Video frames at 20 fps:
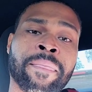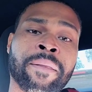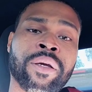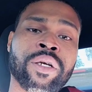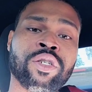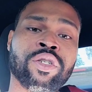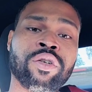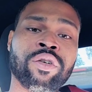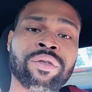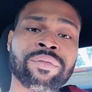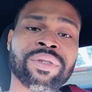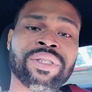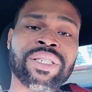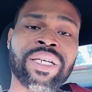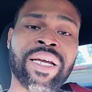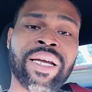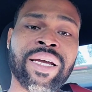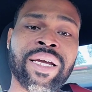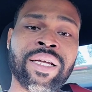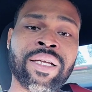You see what I'm
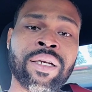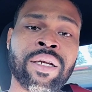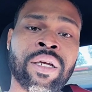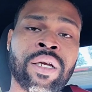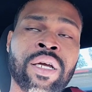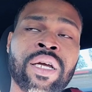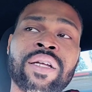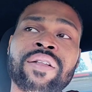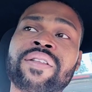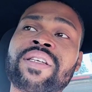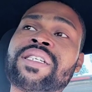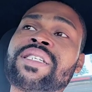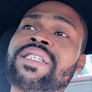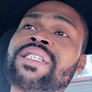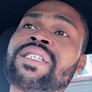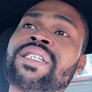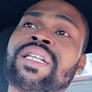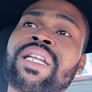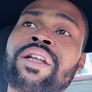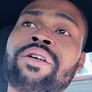saying? This
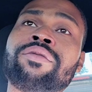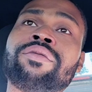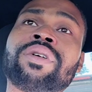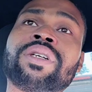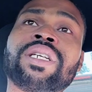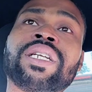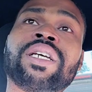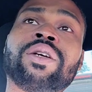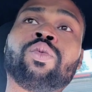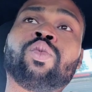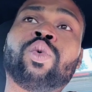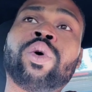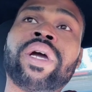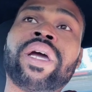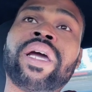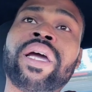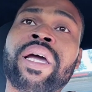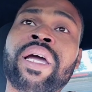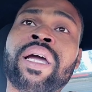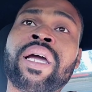is literally
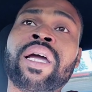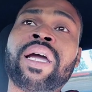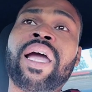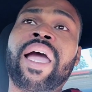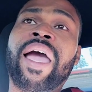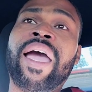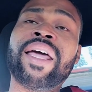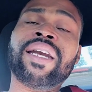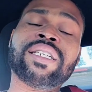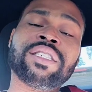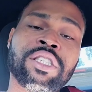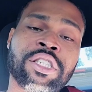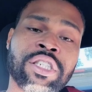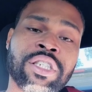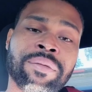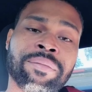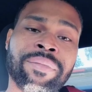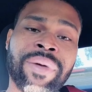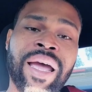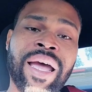where
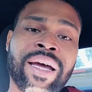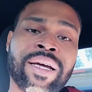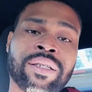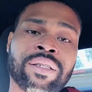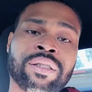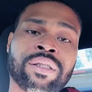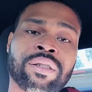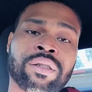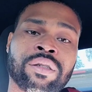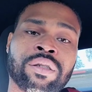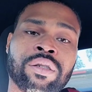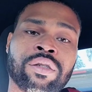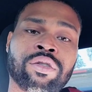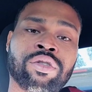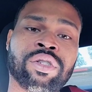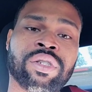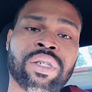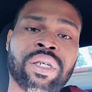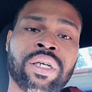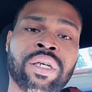energy matters.
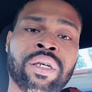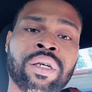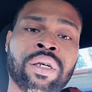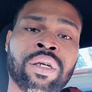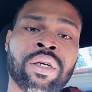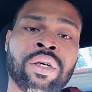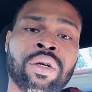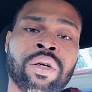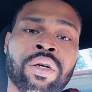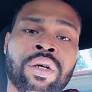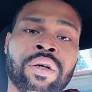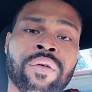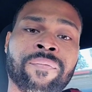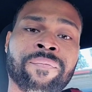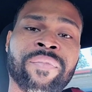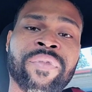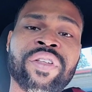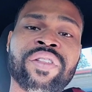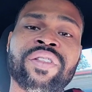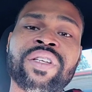You see?
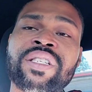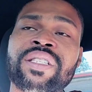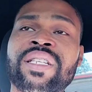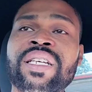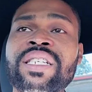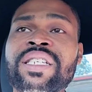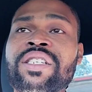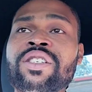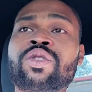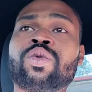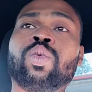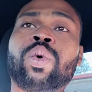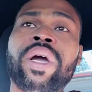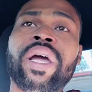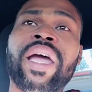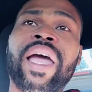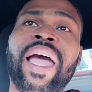The, the, this is where